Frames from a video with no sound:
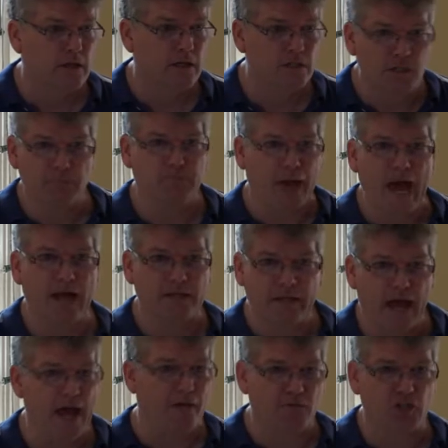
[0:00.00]
Is it bad
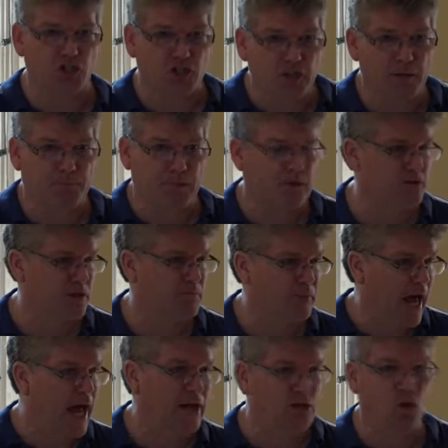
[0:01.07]
to have a ship? Is it
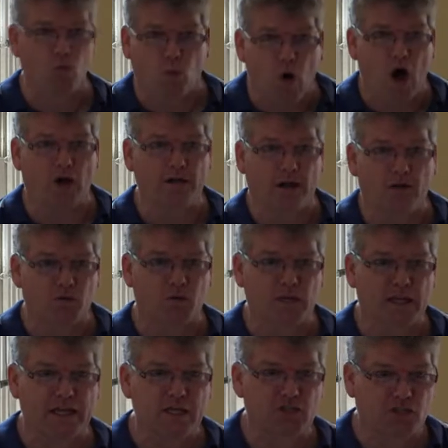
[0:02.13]
bad to want a
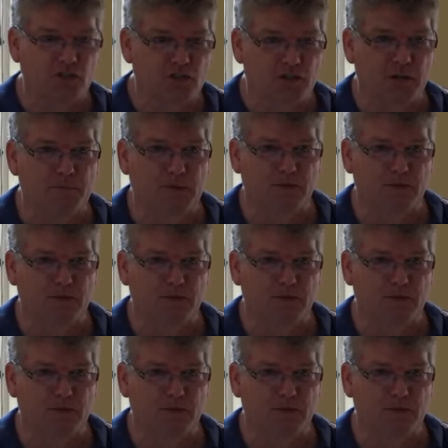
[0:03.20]
relationship?